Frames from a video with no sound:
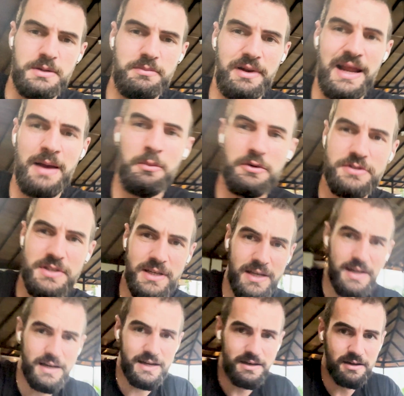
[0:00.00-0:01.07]
Plan was to get
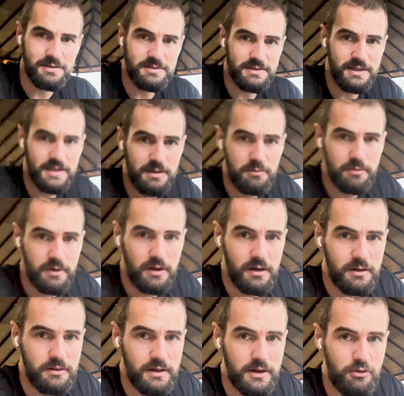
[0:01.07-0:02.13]
a haircut today, but
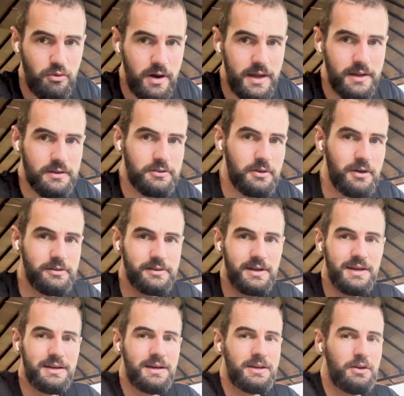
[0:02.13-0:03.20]
it rained, so I was
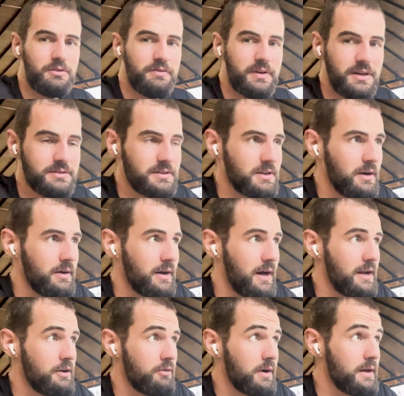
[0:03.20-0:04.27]
like, I don't fancy going out
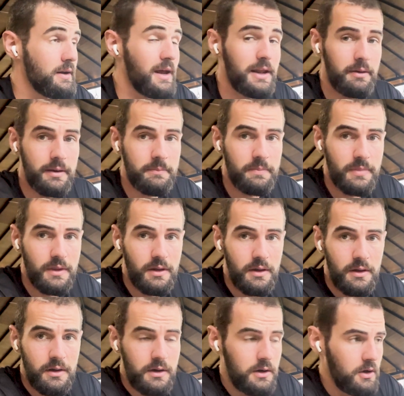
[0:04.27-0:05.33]
in the rain. Anyway,
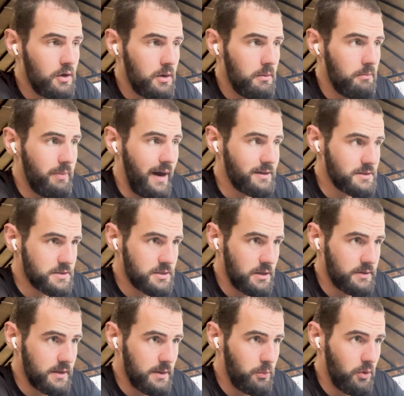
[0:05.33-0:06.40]
about to
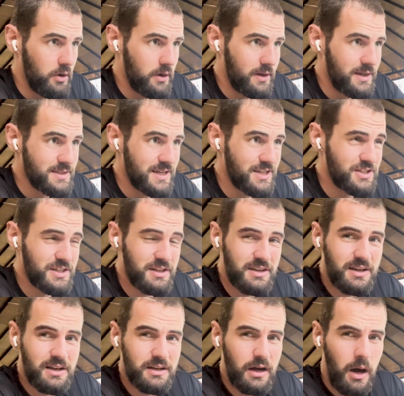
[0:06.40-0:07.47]
start deep work. It's actually
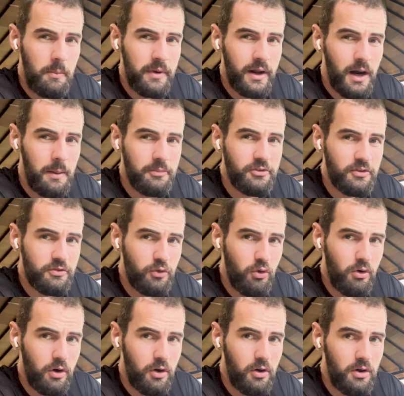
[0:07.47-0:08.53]
coming up to
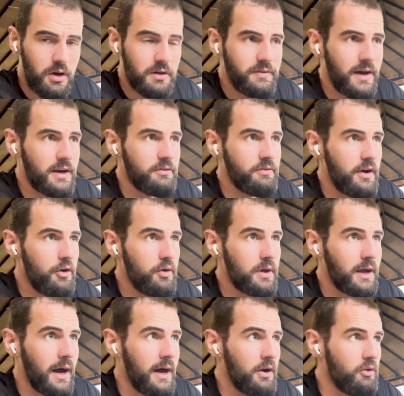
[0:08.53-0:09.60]
four o'clock. I've had a very
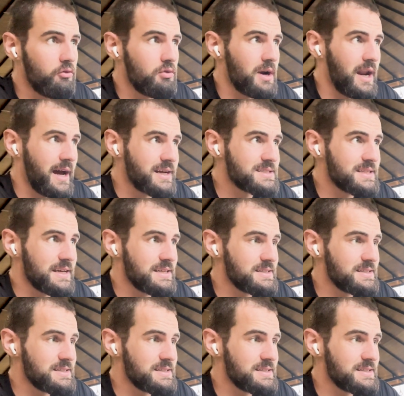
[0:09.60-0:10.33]
kind of relaxed day